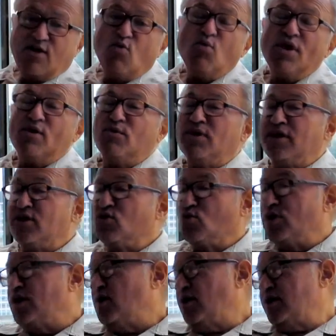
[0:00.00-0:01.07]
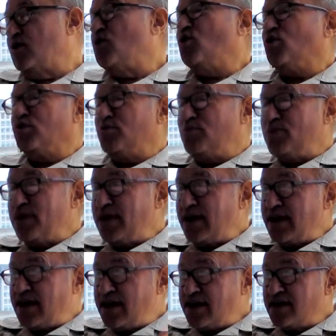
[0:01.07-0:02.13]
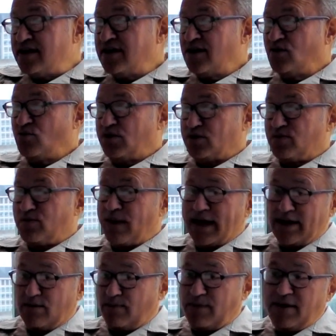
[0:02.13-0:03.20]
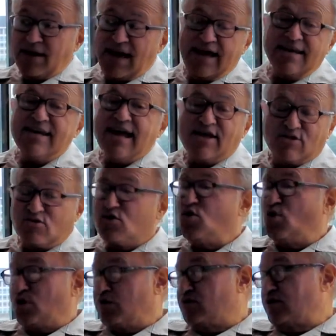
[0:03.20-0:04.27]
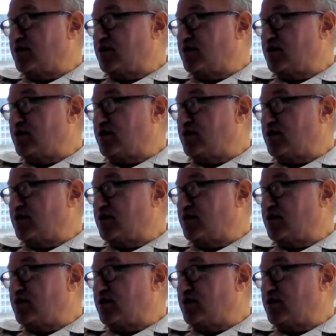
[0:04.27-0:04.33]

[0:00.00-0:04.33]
we will agree on court B, which might be another court that